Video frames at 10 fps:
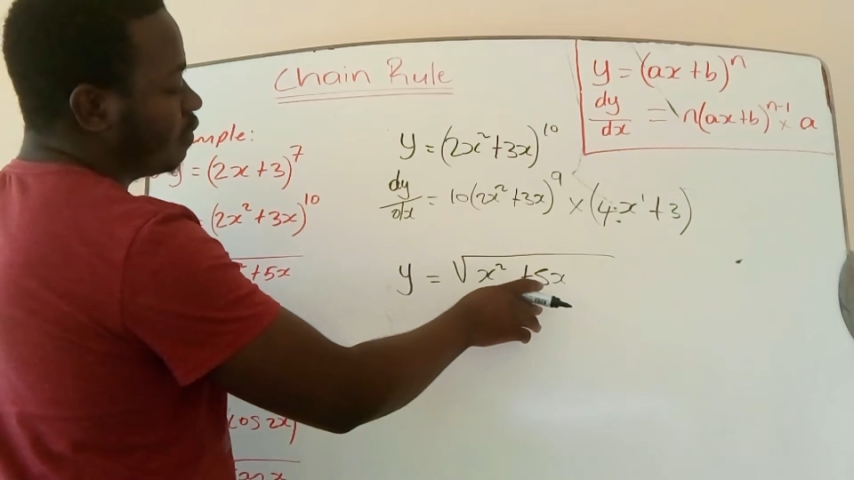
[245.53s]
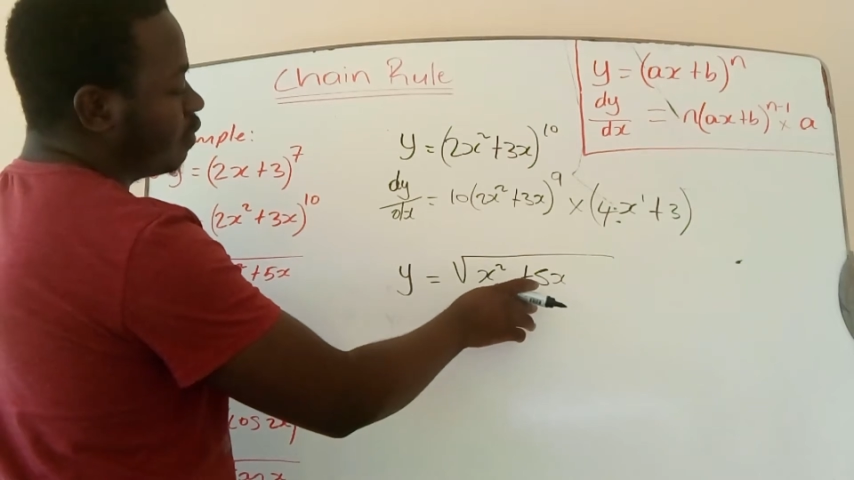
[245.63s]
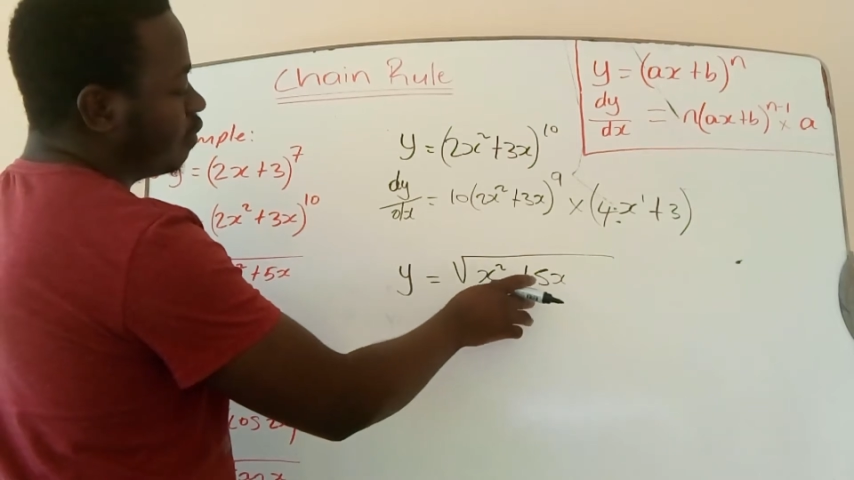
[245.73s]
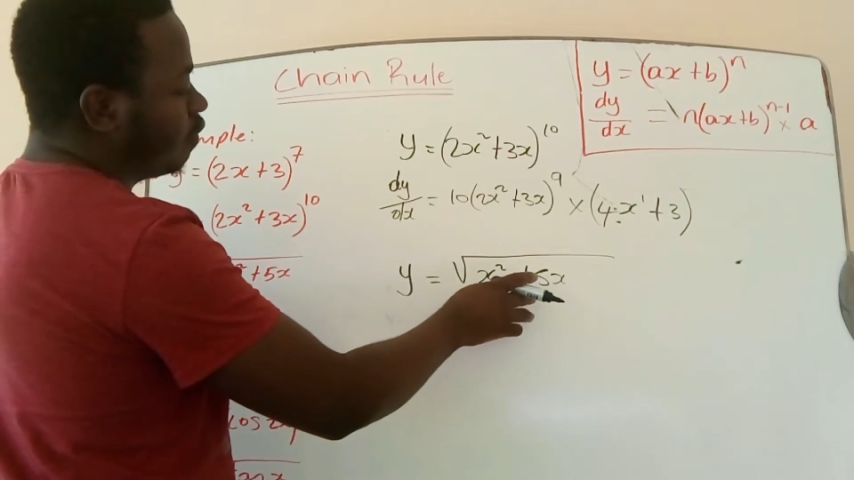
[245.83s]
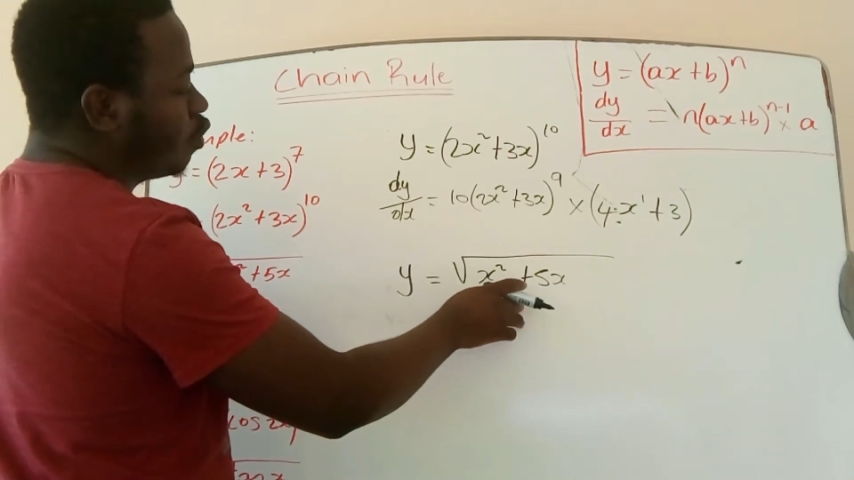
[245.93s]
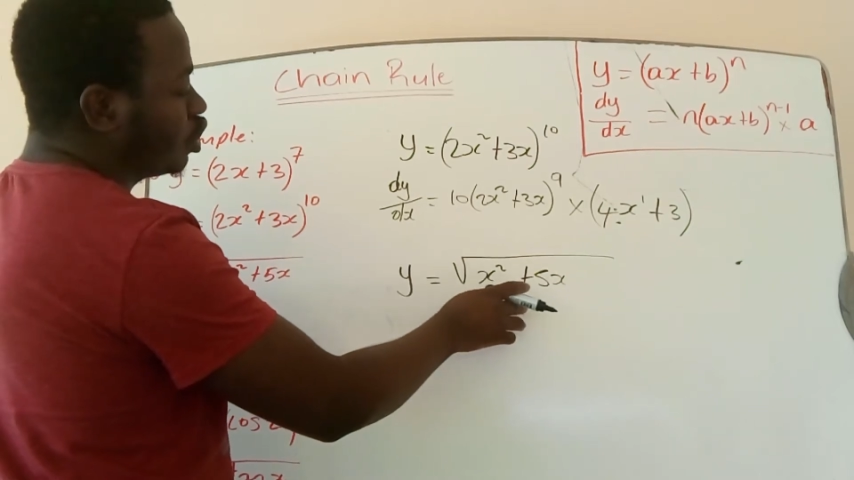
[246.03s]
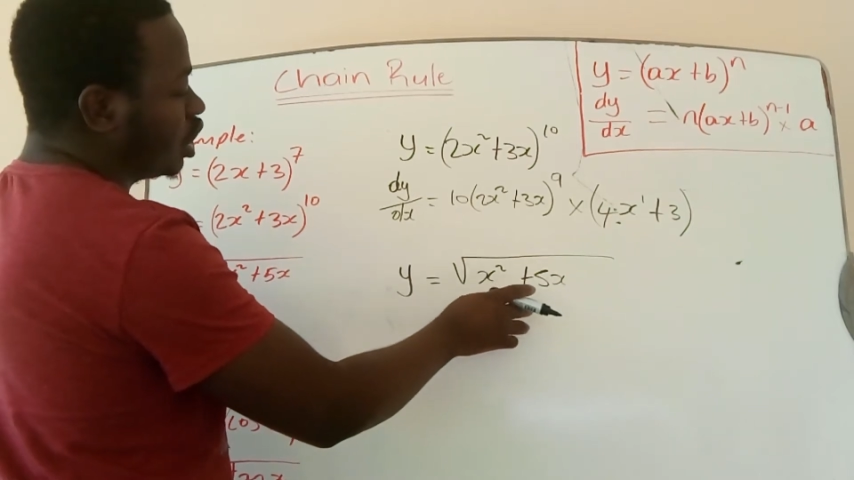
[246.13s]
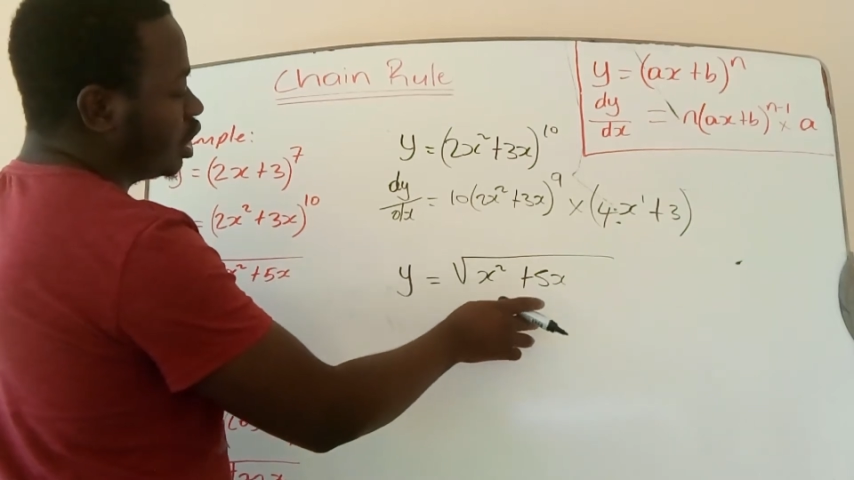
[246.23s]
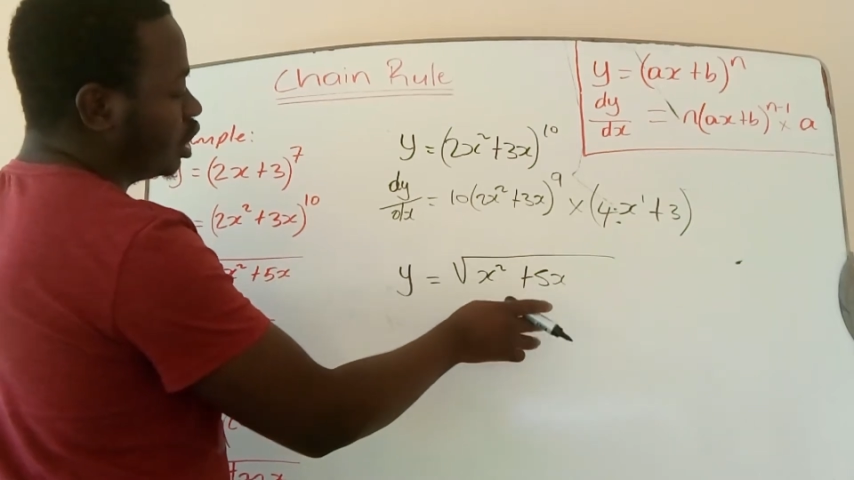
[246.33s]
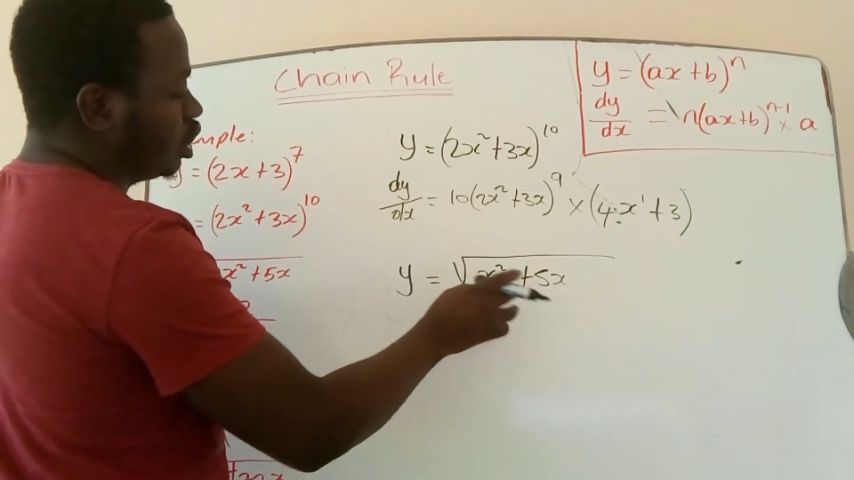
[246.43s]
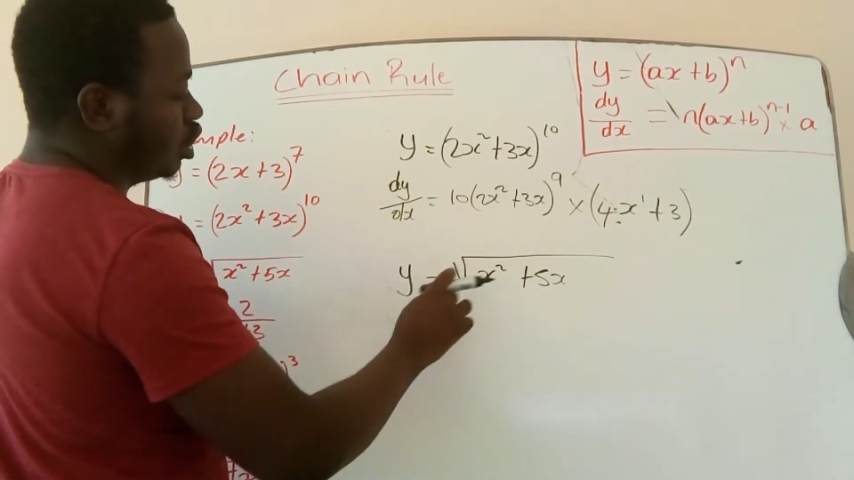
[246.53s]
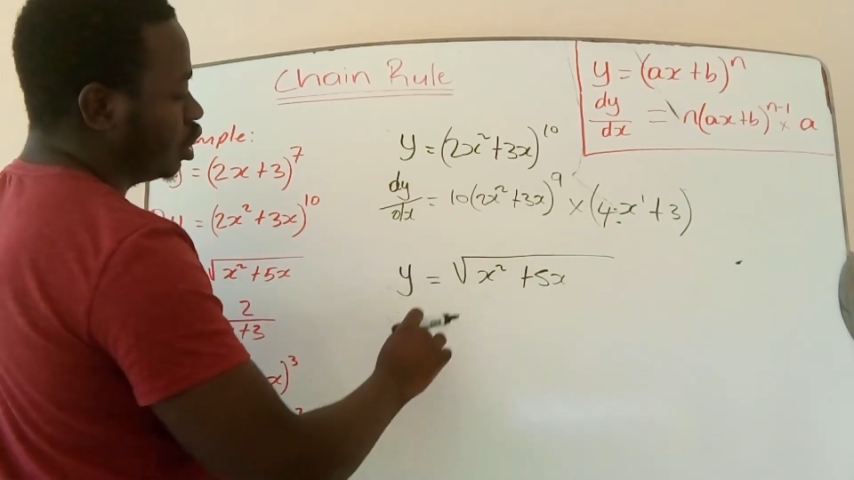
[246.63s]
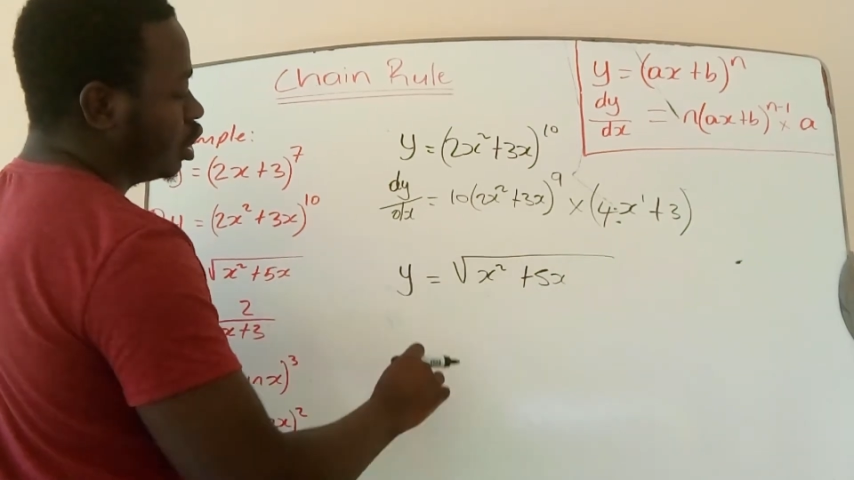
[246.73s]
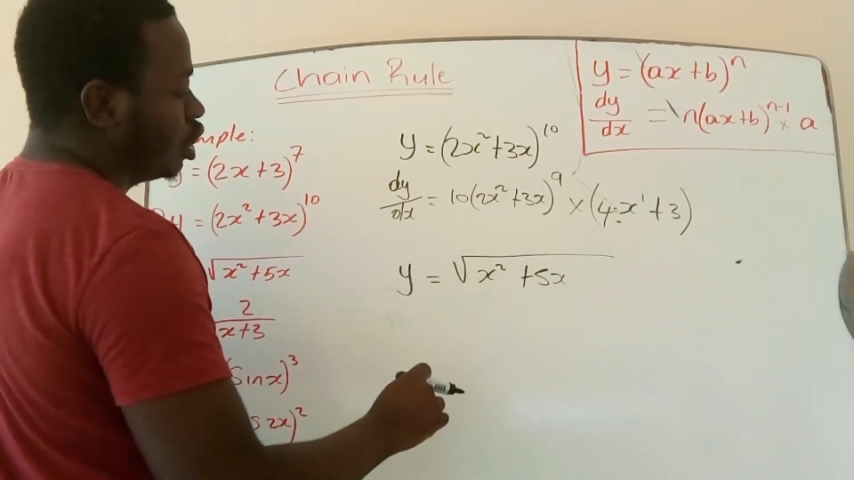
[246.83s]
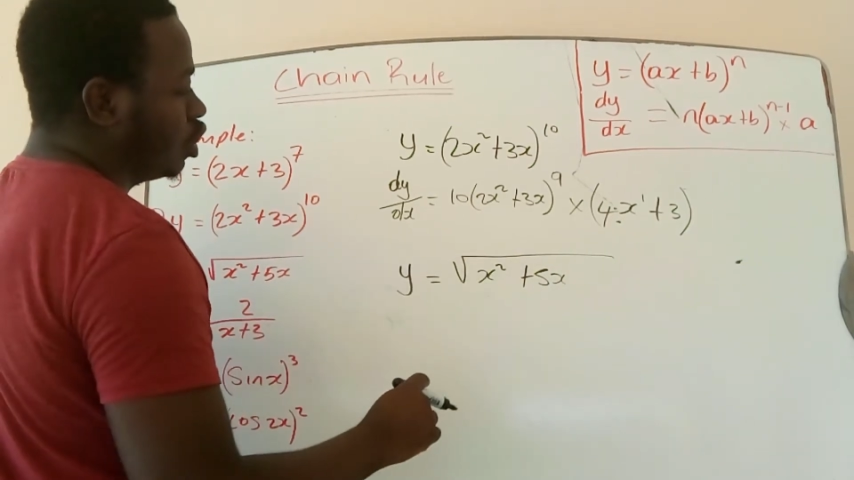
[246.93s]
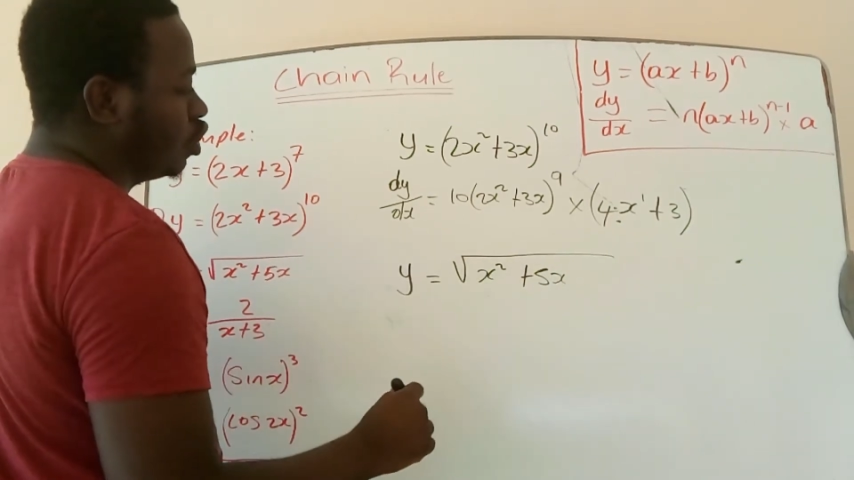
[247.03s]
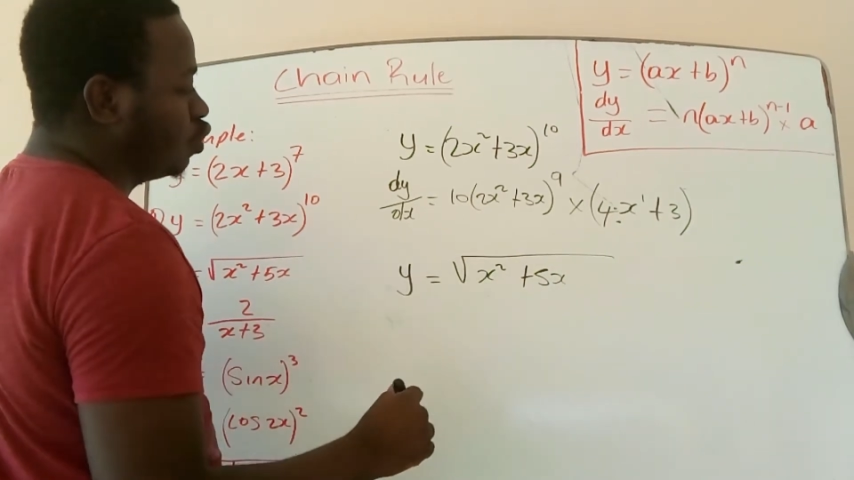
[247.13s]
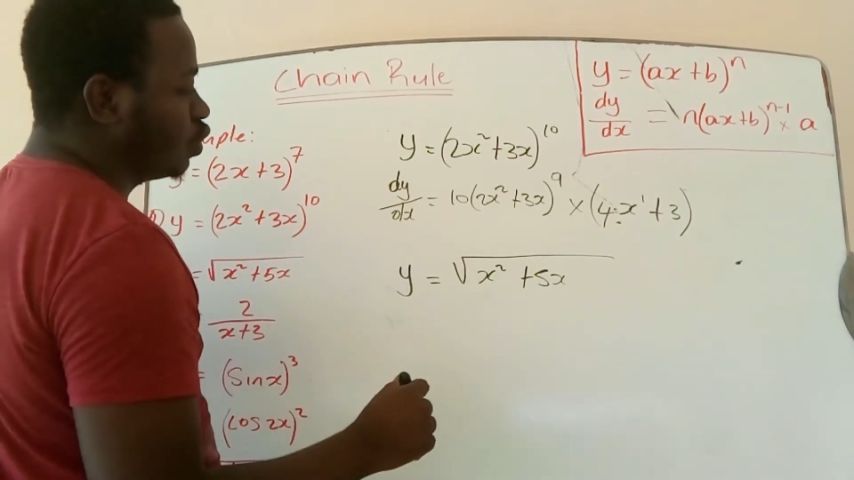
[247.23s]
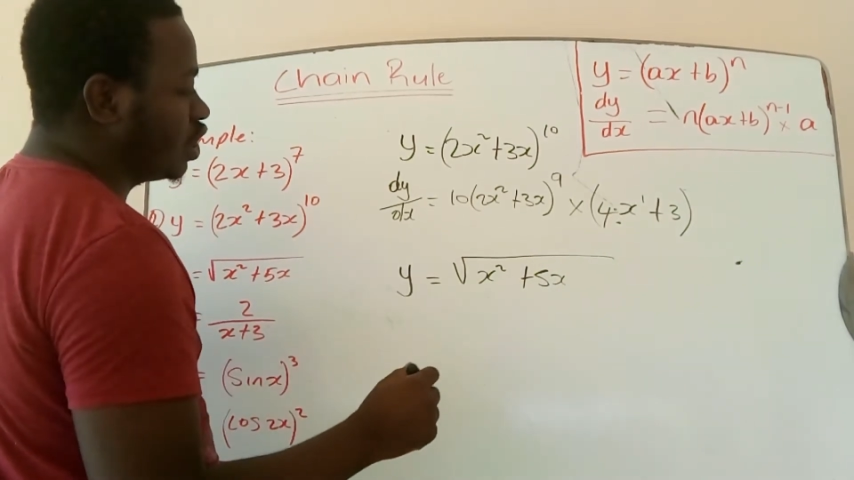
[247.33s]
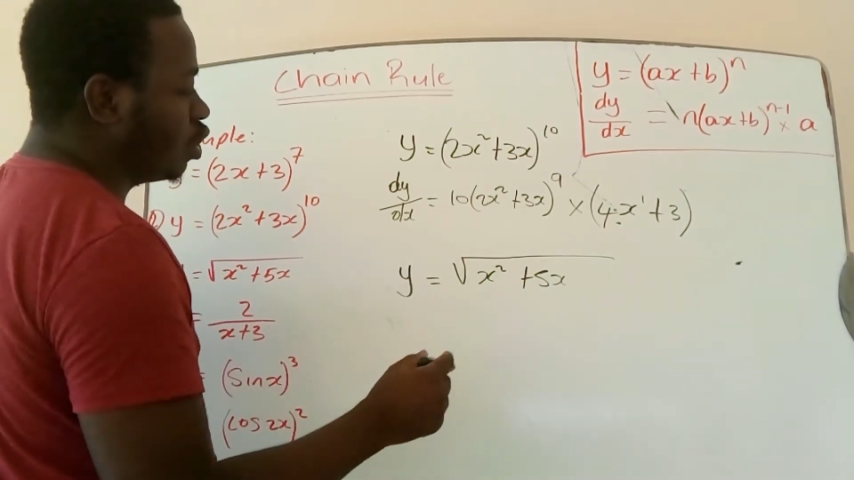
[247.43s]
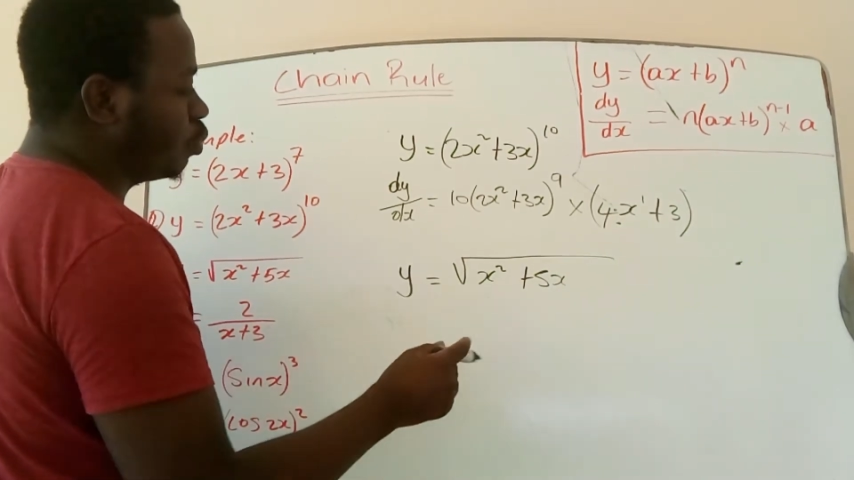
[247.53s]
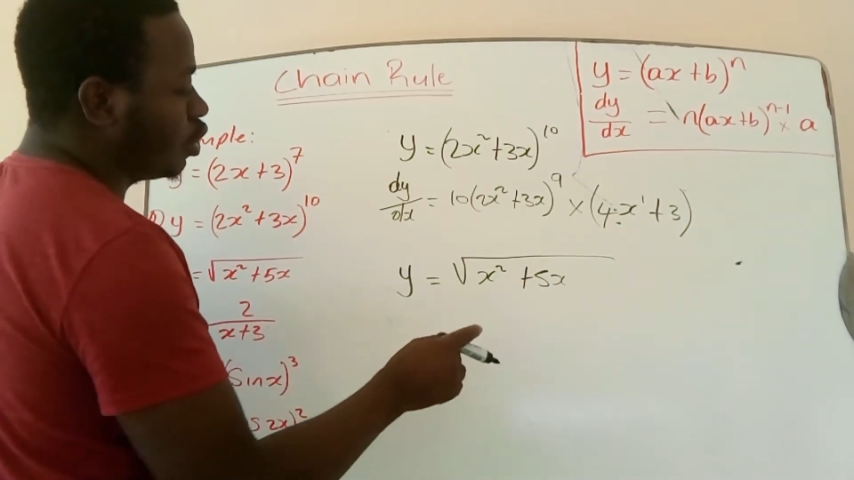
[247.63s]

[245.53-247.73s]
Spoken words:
the function using up